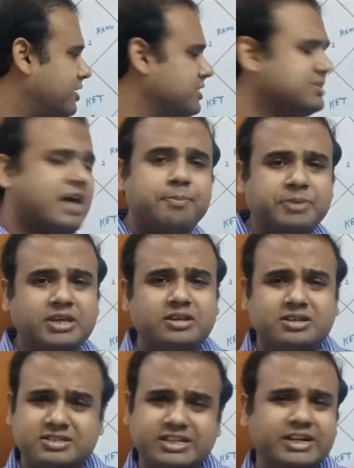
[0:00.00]
is happy
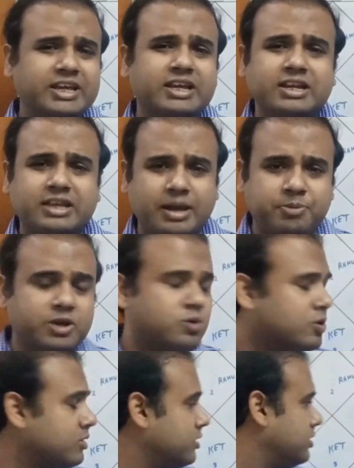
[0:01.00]
sitting in
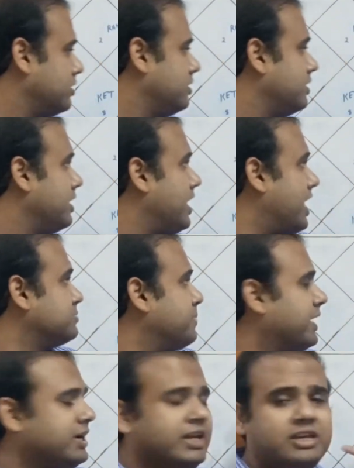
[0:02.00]
Capricorn,
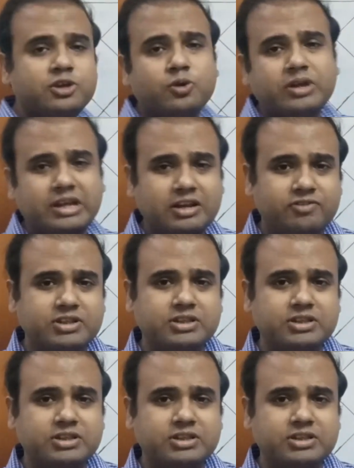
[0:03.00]
aspecting your 11th